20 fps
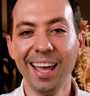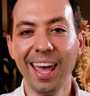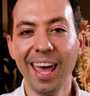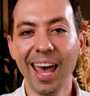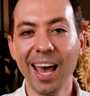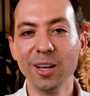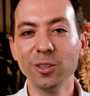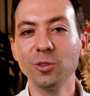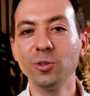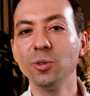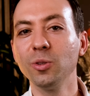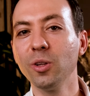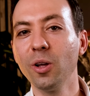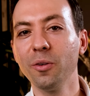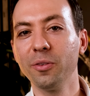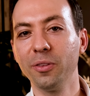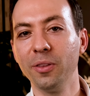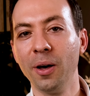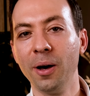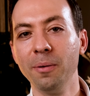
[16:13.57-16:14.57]
A good rule
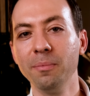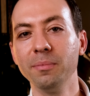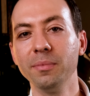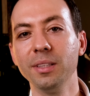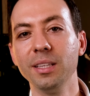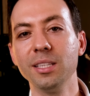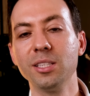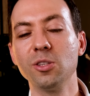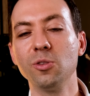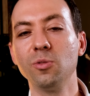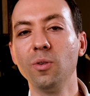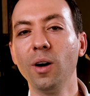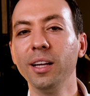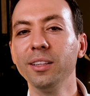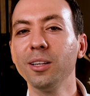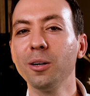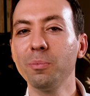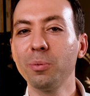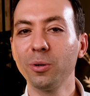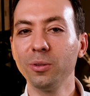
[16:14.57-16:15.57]
of thumb is to round
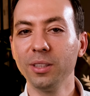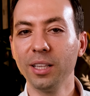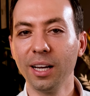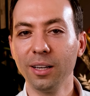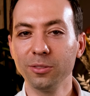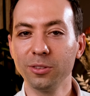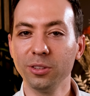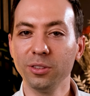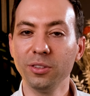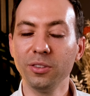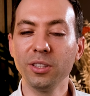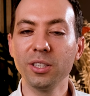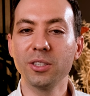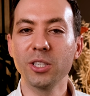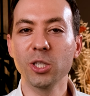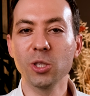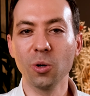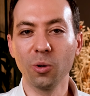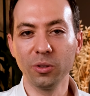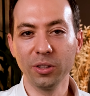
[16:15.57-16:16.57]
up or down to the
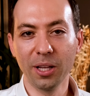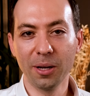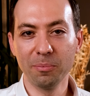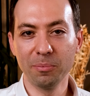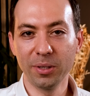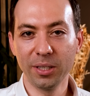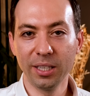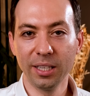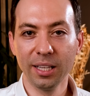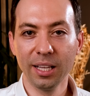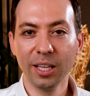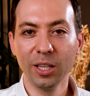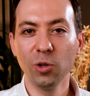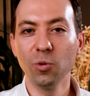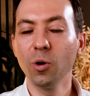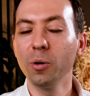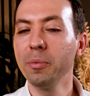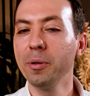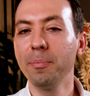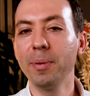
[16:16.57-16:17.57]
nearest whole number. You
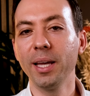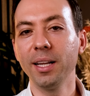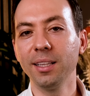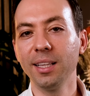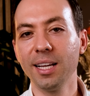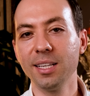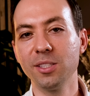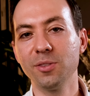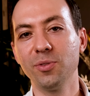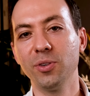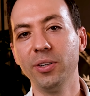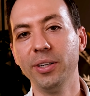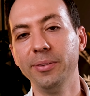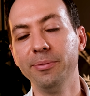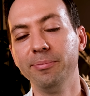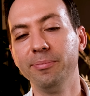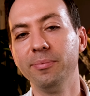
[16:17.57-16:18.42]
won't be penalized for it.